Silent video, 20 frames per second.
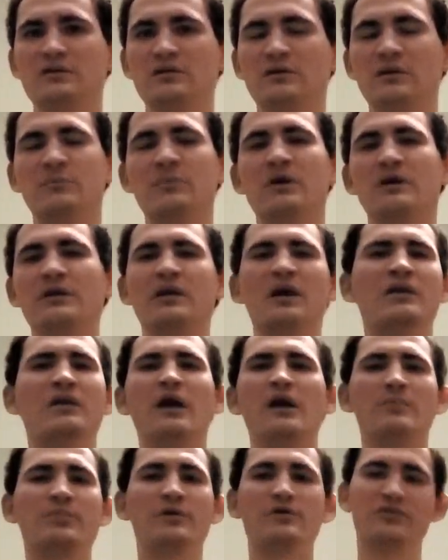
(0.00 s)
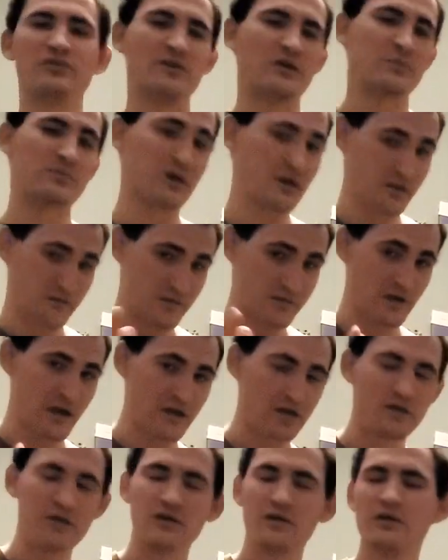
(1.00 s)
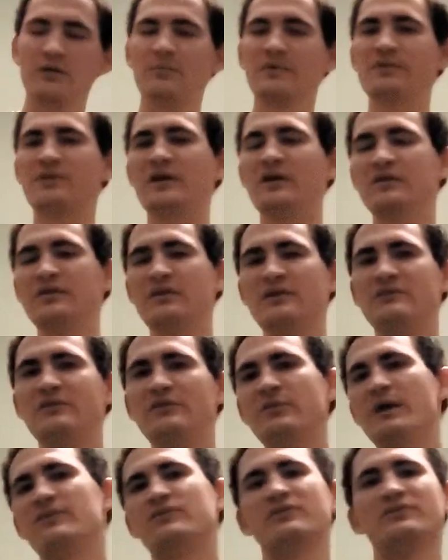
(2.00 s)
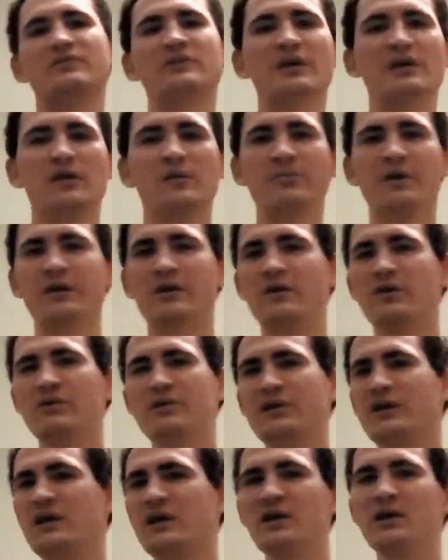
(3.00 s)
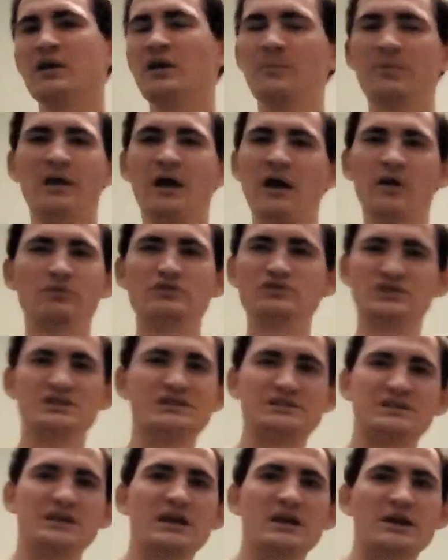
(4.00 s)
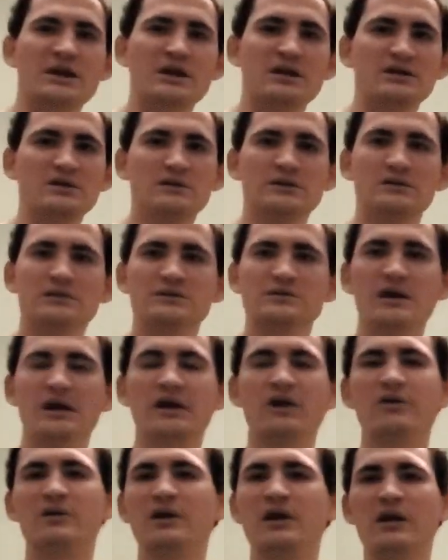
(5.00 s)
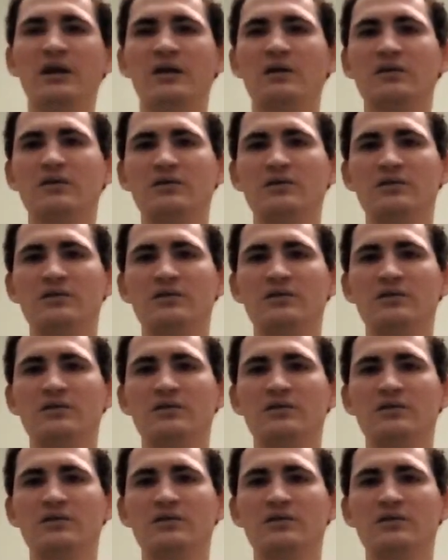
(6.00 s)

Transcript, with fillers: I'm like, not not personally. I'm getting to that. But they, they said we have to see it. I'm like, okay. But I was just here. like, okay,